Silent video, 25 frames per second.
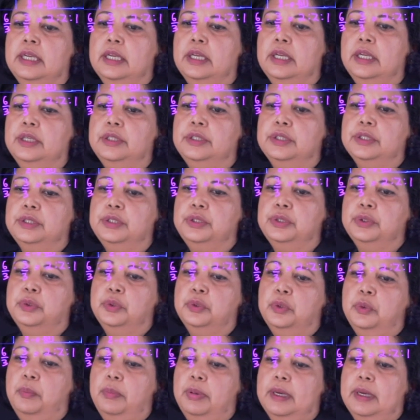into
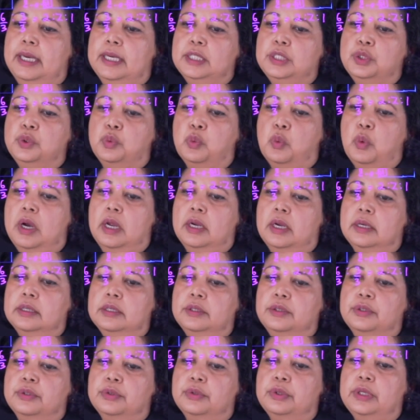2 plus
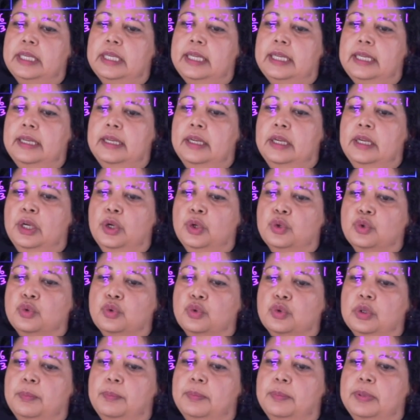1, 3
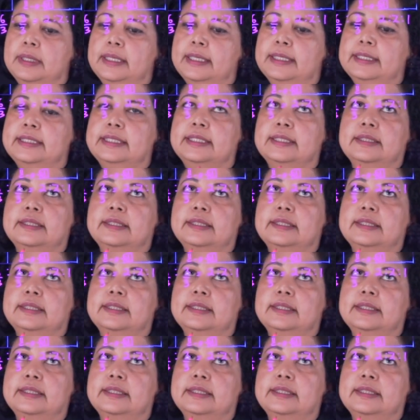triplet.